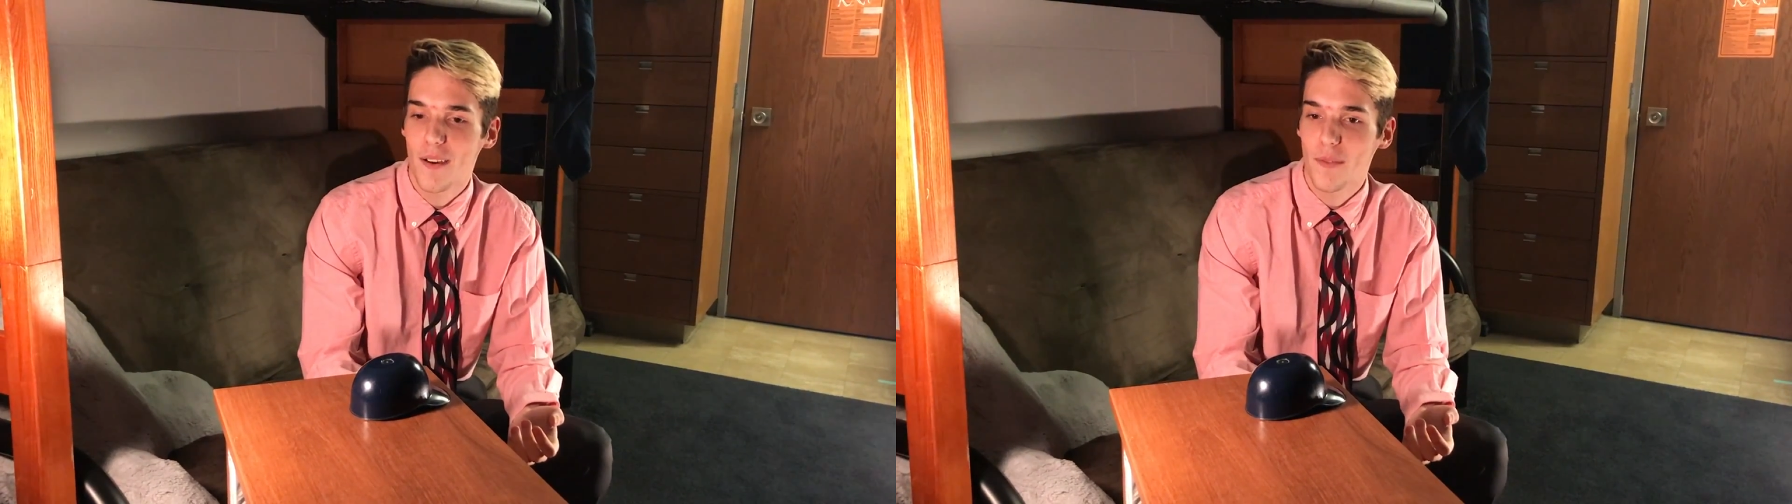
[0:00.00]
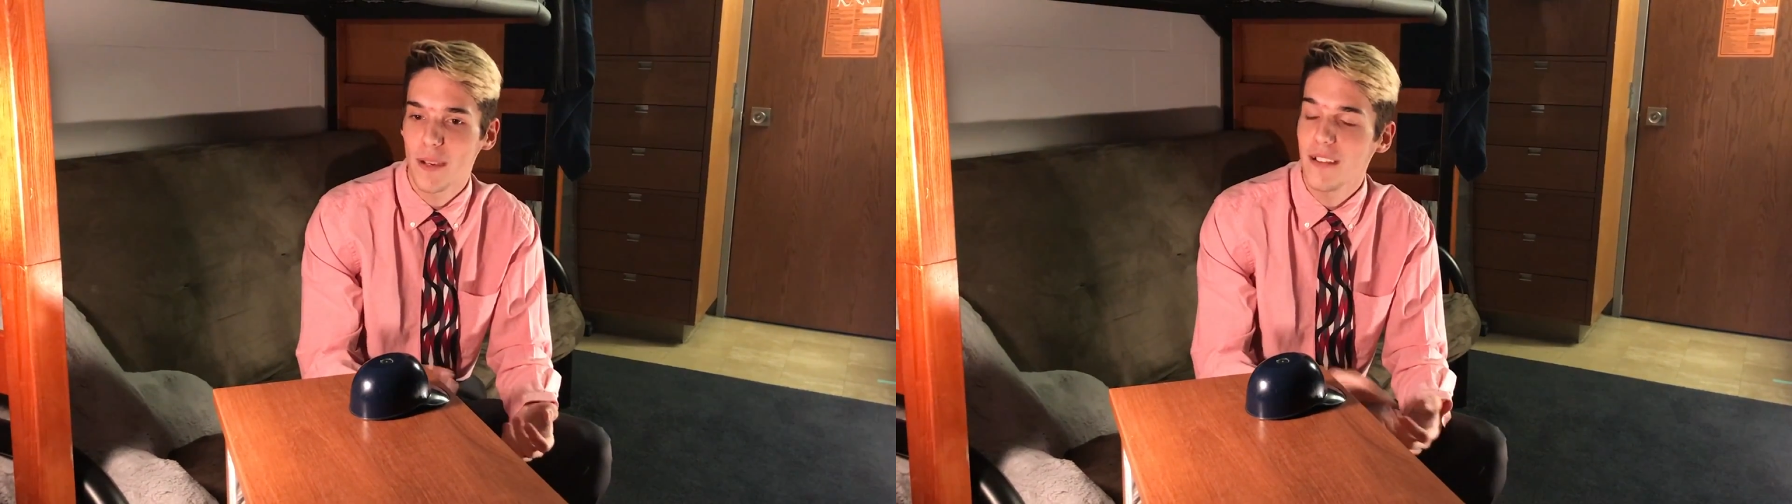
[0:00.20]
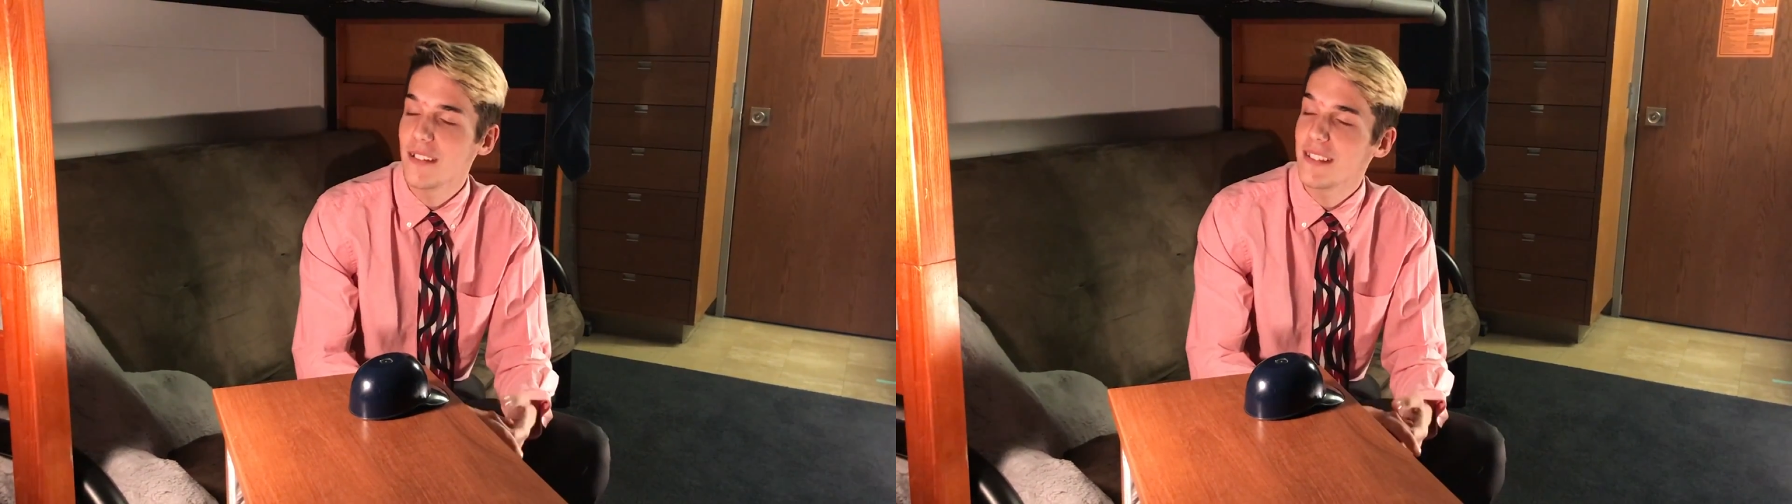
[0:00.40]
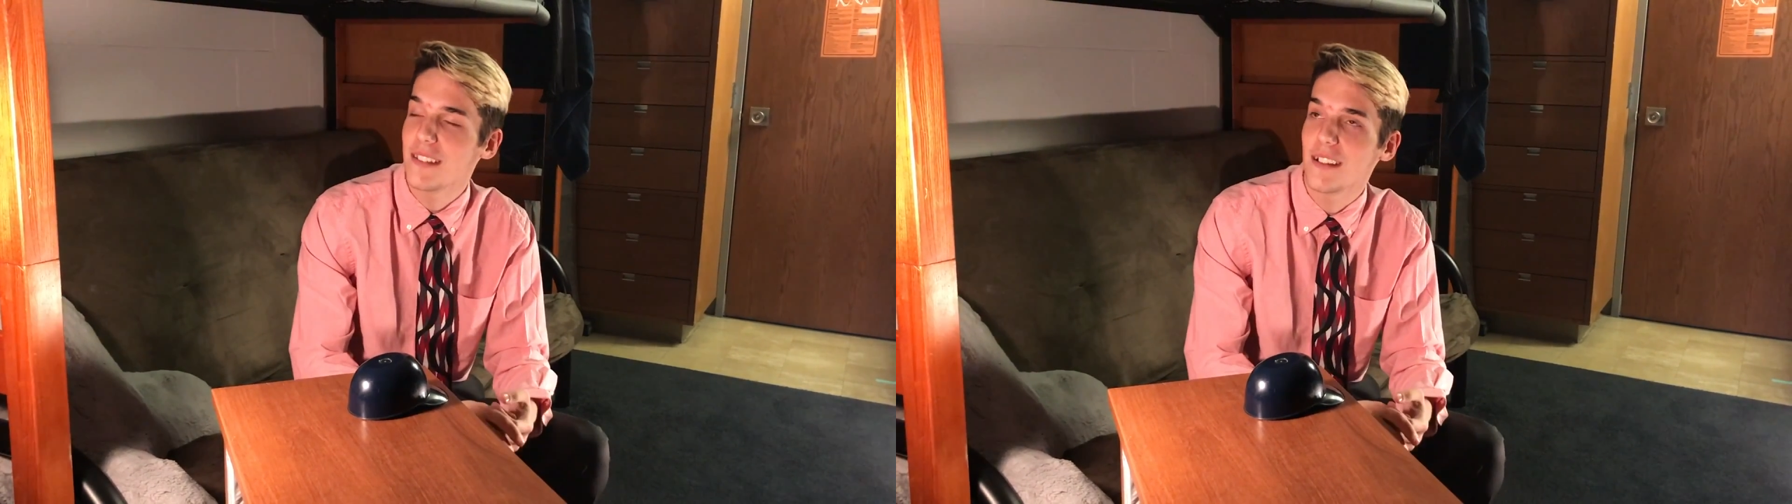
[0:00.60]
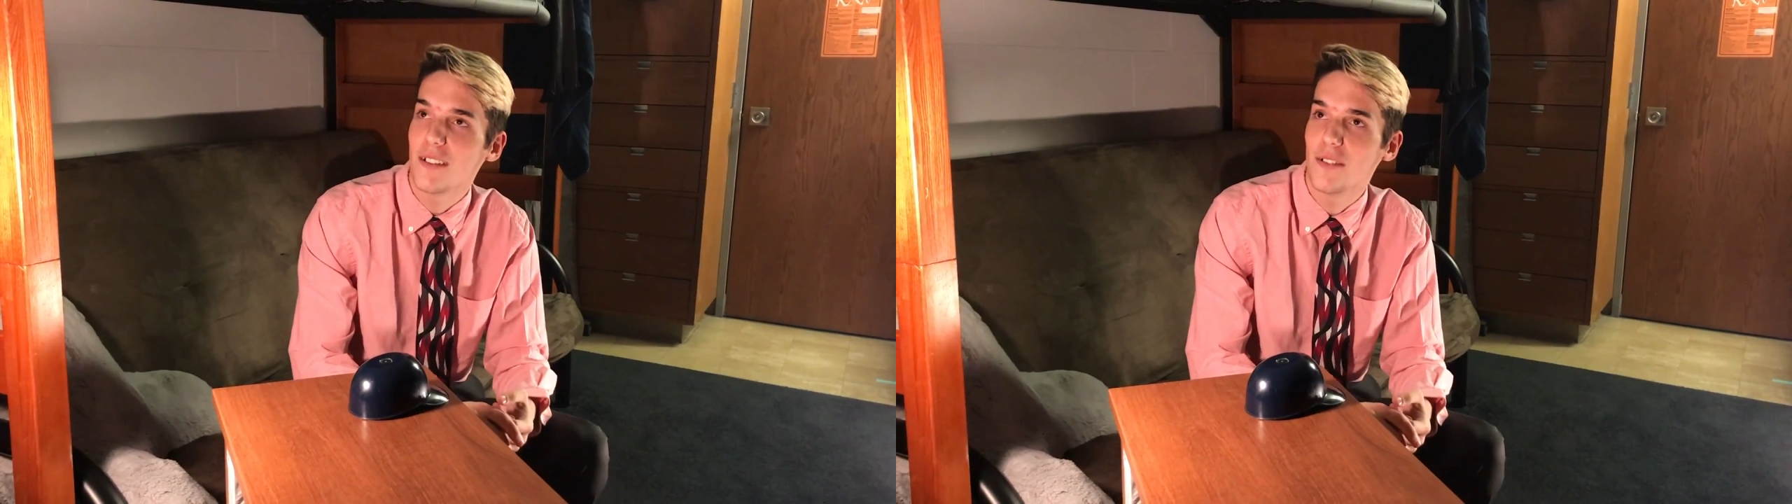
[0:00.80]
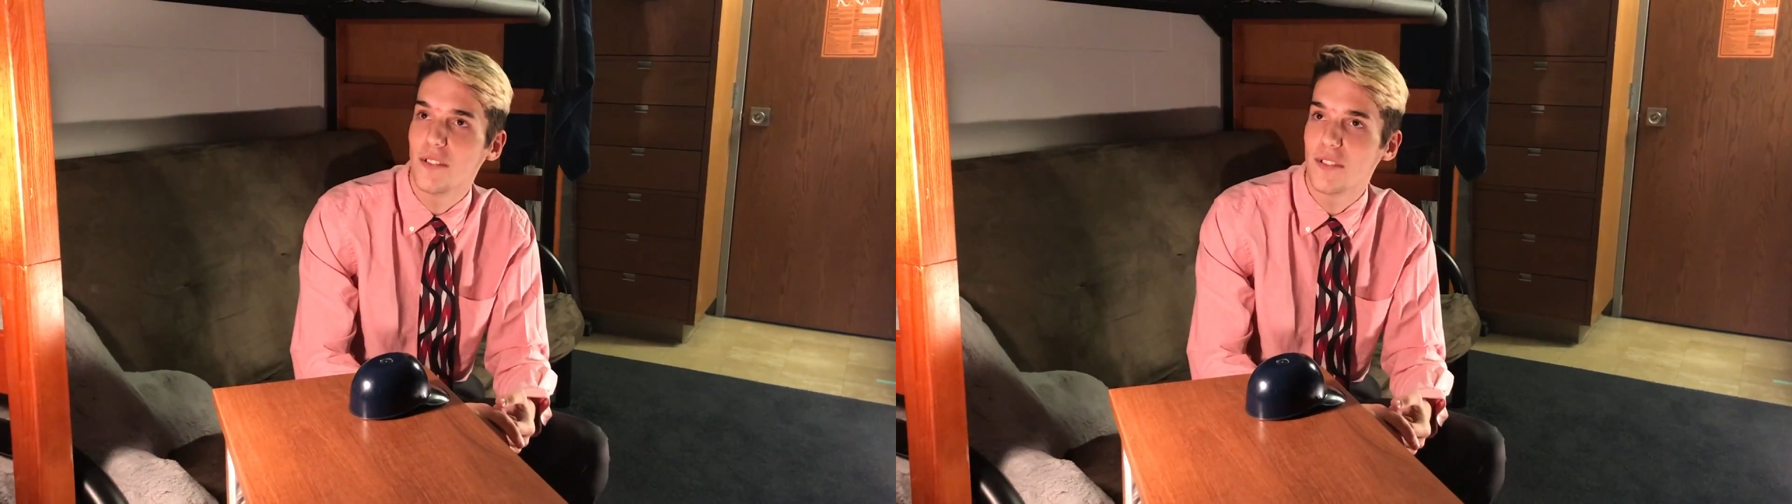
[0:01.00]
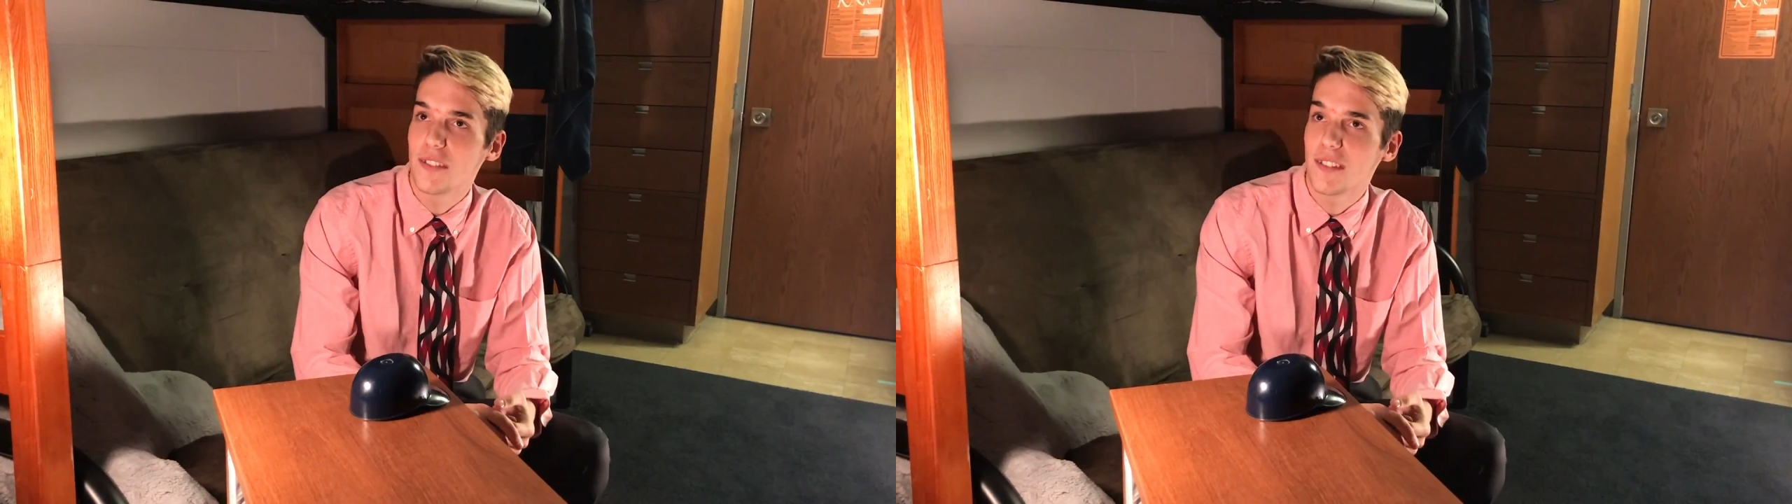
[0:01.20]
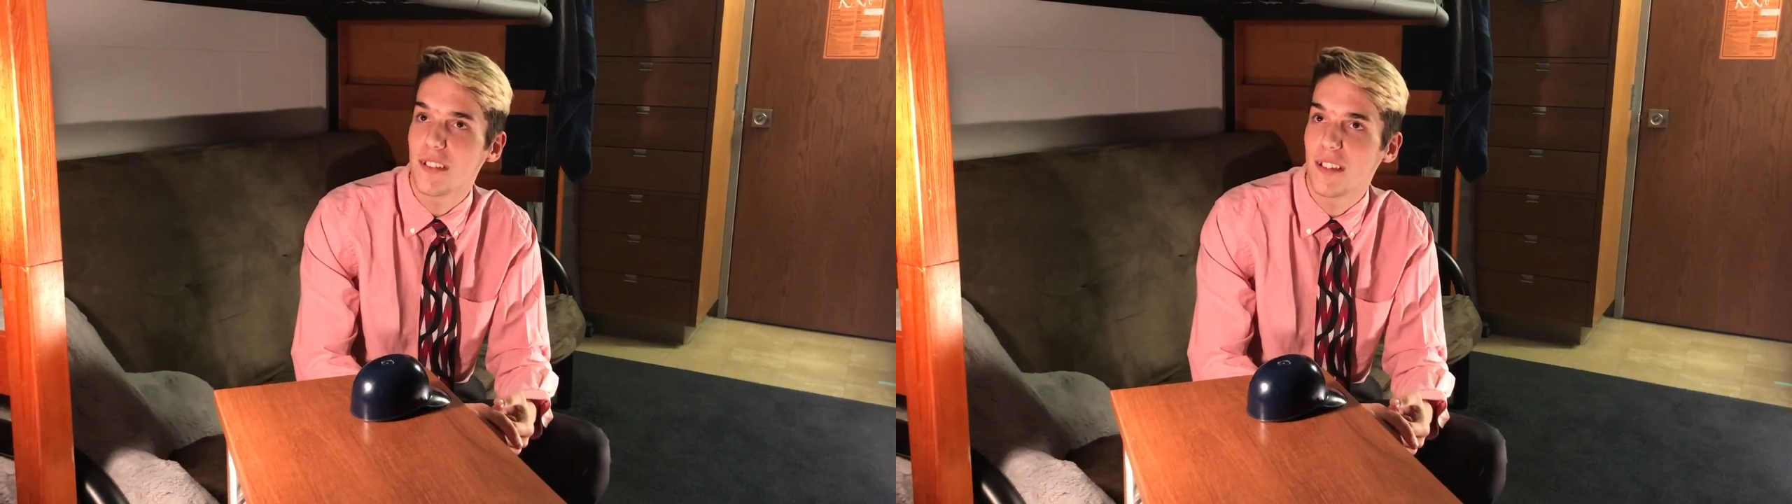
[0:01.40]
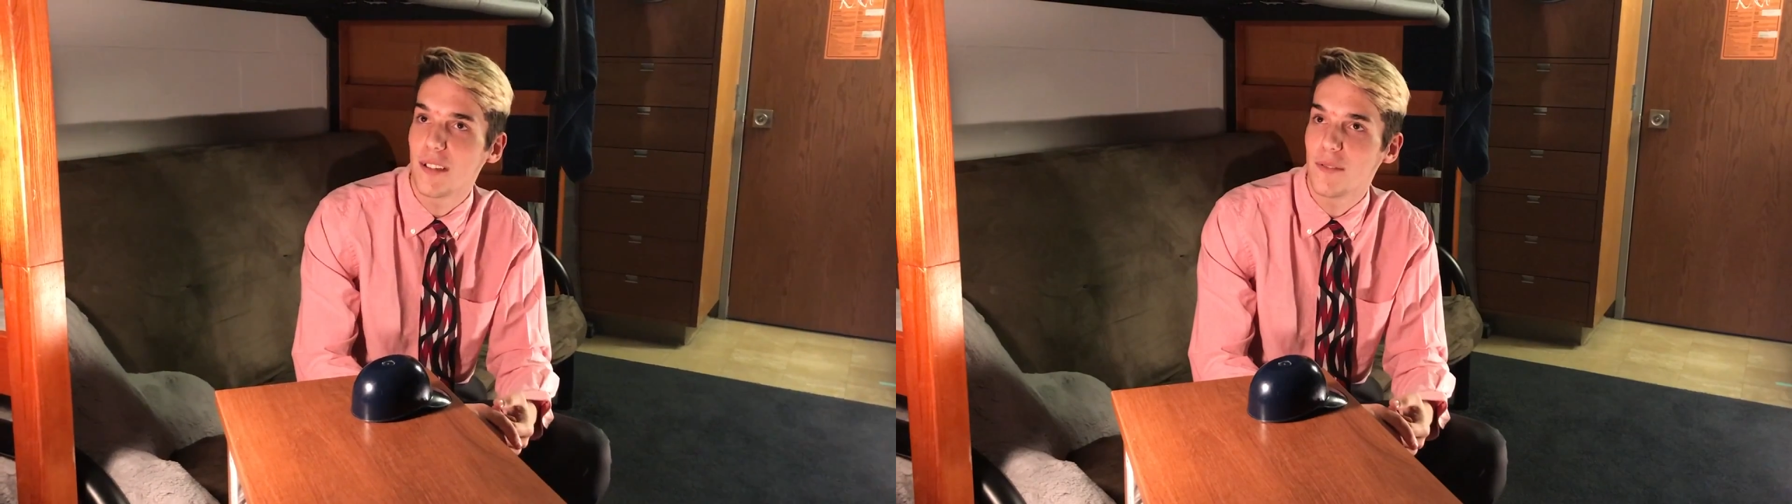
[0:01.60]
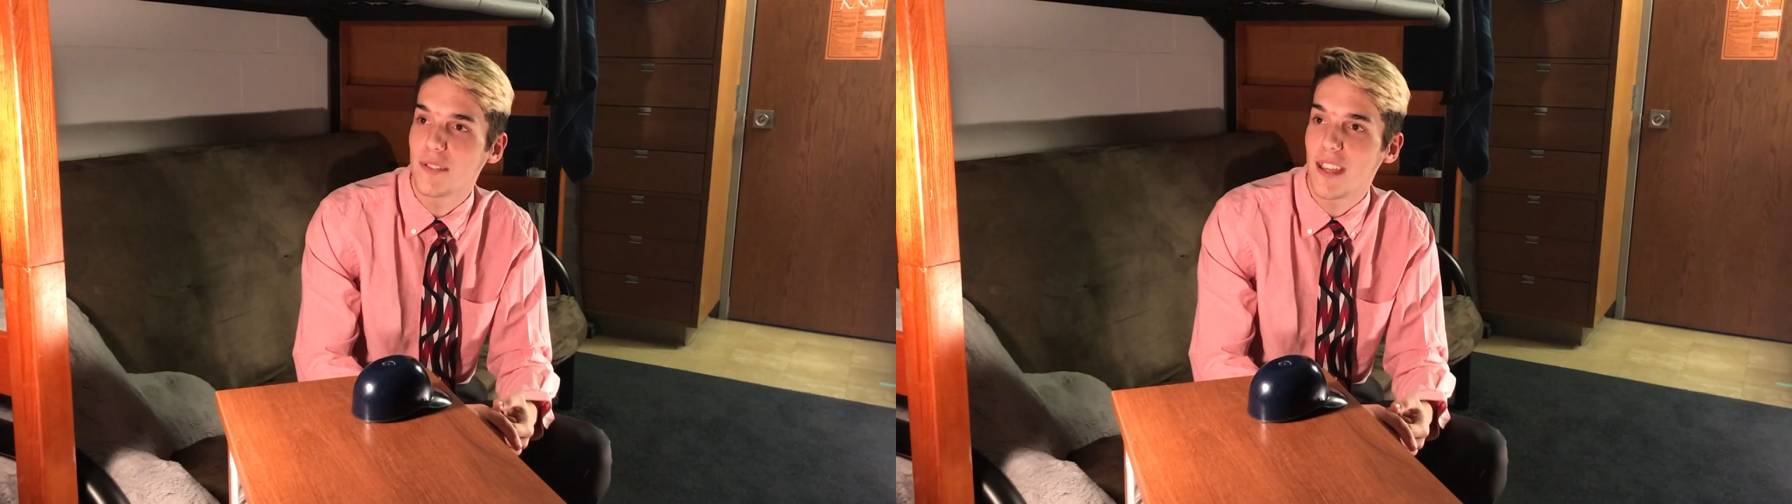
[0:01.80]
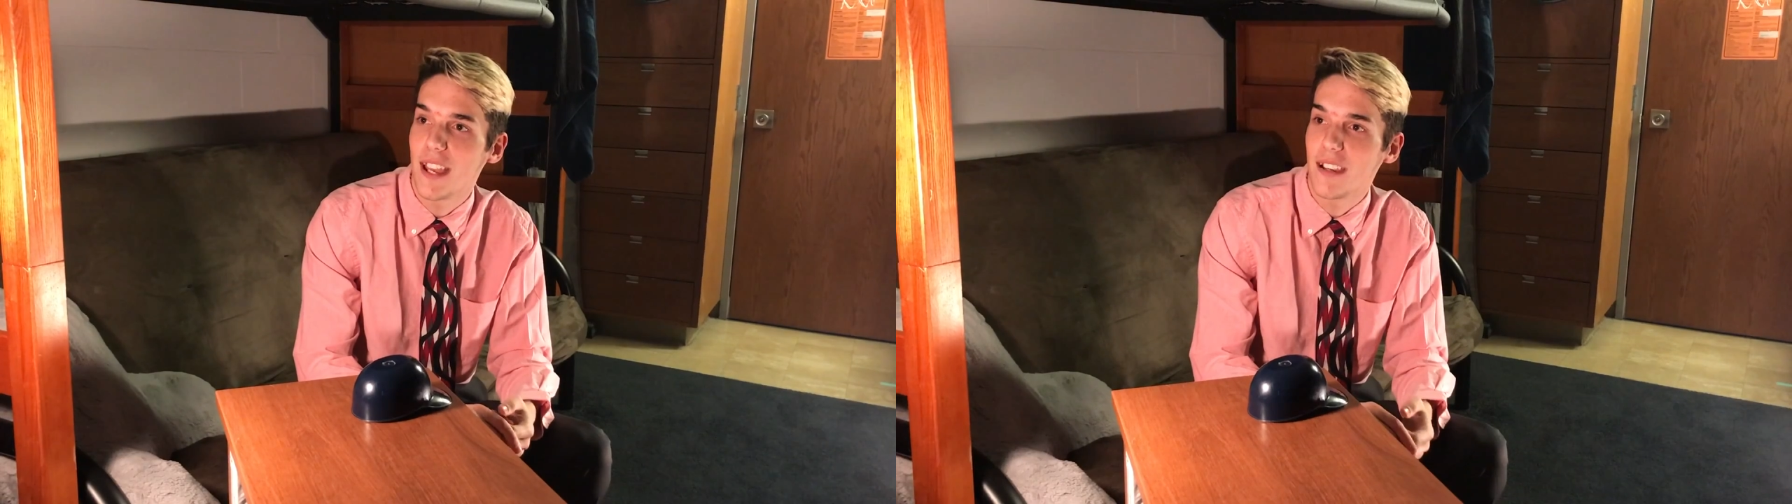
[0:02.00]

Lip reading: realistic goals, it was